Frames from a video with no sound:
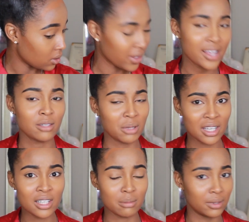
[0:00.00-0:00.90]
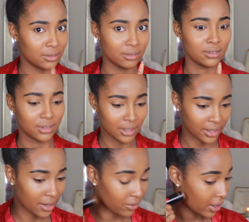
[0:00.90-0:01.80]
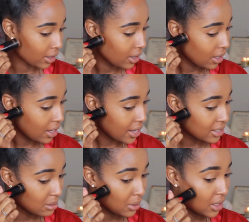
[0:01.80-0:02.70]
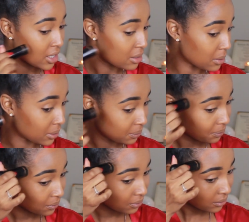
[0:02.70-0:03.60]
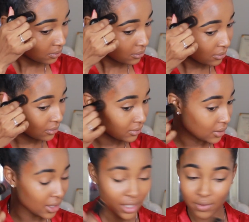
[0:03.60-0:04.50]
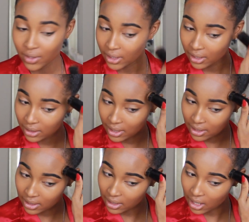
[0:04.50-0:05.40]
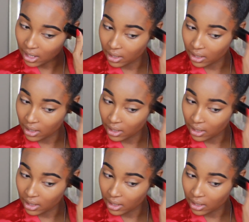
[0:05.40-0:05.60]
There has to be husband. Let's get that right. Has to be husband, and he really doesn't.